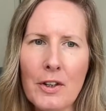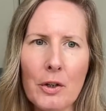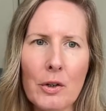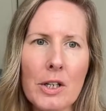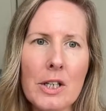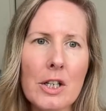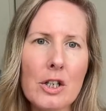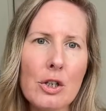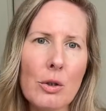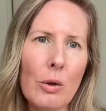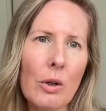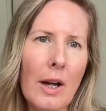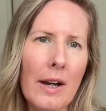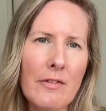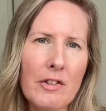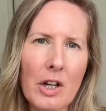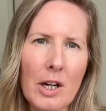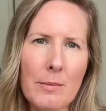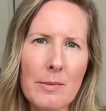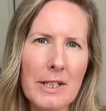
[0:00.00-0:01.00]
initial
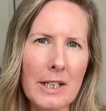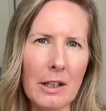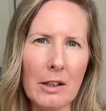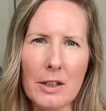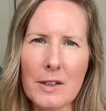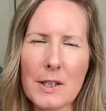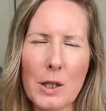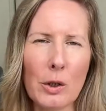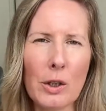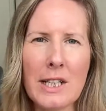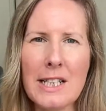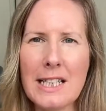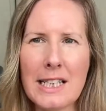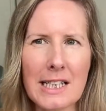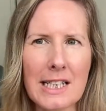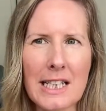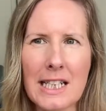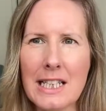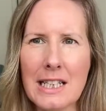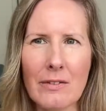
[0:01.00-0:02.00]
lifetime deal is only
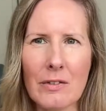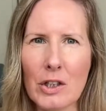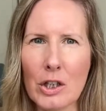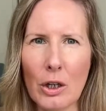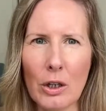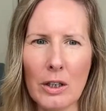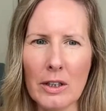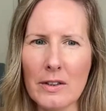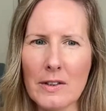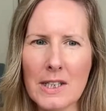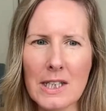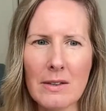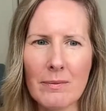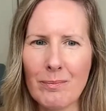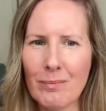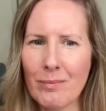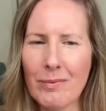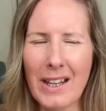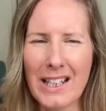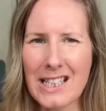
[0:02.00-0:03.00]
$67.
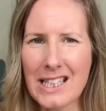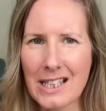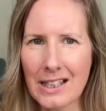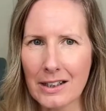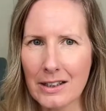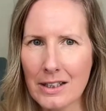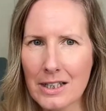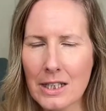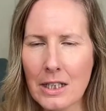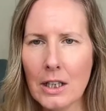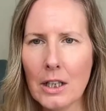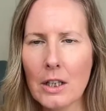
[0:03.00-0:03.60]
That's it.